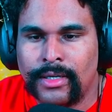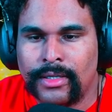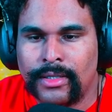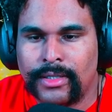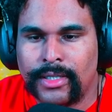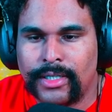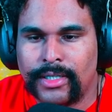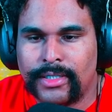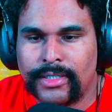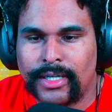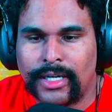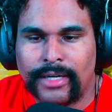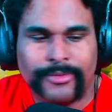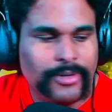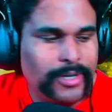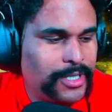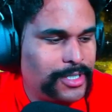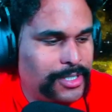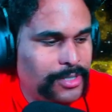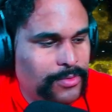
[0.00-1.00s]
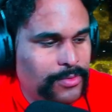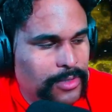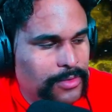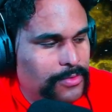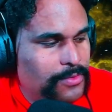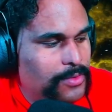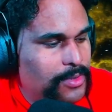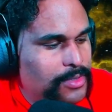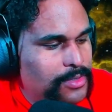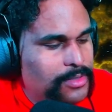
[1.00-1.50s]
That timer actually worked for
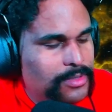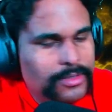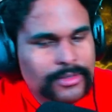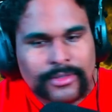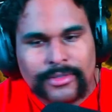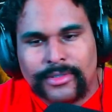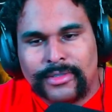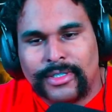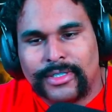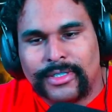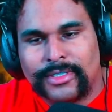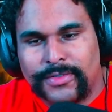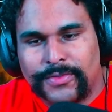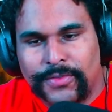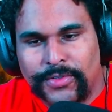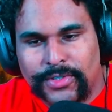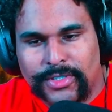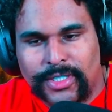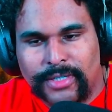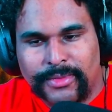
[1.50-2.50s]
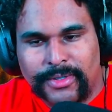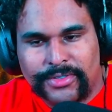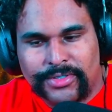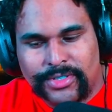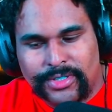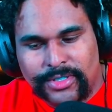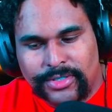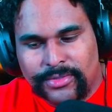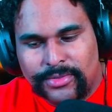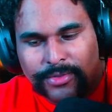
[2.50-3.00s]
once. That's the first time I've seen
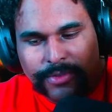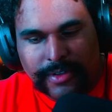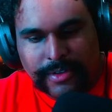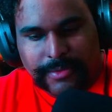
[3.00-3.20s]
it do it without